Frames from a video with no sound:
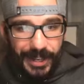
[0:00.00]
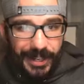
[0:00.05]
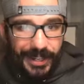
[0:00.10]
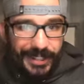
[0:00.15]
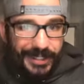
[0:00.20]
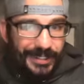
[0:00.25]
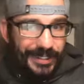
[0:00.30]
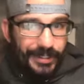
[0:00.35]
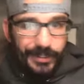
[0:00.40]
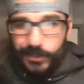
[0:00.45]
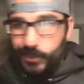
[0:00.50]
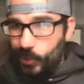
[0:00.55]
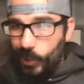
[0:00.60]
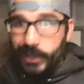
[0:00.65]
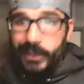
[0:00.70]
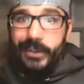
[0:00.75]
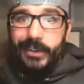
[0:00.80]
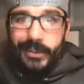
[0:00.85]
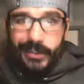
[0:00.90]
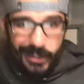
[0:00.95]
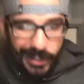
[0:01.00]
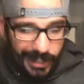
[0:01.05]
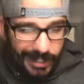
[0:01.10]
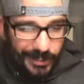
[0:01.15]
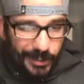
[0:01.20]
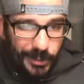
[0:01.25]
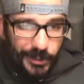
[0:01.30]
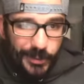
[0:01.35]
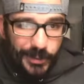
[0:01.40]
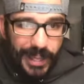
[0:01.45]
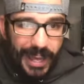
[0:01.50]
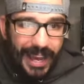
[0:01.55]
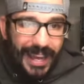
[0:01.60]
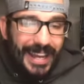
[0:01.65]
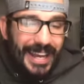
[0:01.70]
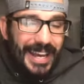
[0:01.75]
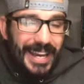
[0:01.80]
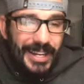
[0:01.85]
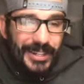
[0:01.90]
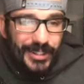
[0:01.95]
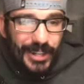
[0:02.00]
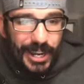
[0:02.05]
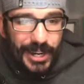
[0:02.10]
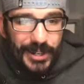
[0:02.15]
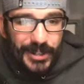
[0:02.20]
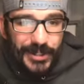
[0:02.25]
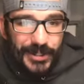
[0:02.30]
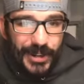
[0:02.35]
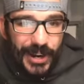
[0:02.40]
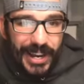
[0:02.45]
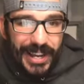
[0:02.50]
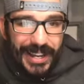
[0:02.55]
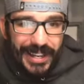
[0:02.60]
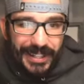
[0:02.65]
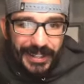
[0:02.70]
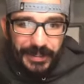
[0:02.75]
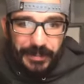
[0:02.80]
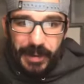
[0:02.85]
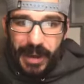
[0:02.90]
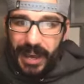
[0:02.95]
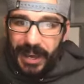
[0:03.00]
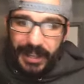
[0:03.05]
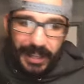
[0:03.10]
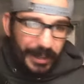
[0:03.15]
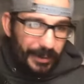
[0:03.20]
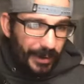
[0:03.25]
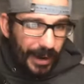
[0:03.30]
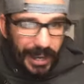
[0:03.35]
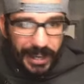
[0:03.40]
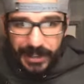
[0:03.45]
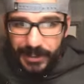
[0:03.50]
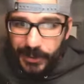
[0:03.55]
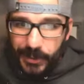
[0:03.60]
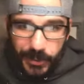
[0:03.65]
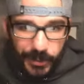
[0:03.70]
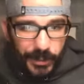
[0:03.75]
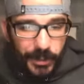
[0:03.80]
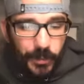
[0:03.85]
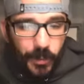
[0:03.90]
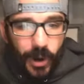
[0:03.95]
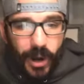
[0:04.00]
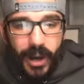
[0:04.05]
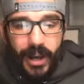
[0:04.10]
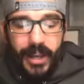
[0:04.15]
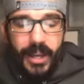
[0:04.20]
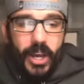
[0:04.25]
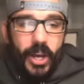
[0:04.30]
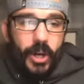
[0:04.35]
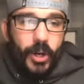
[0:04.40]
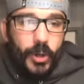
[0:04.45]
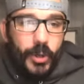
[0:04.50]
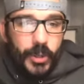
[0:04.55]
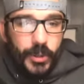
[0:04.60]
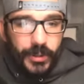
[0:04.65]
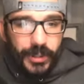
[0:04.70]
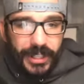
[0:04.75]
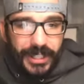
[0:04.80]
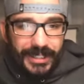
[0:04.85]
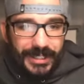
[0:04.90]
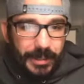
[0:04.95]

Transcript: uh, Drake? Uh, don't do that. Jayden or Drake May, like, right? Who you want? Who do you think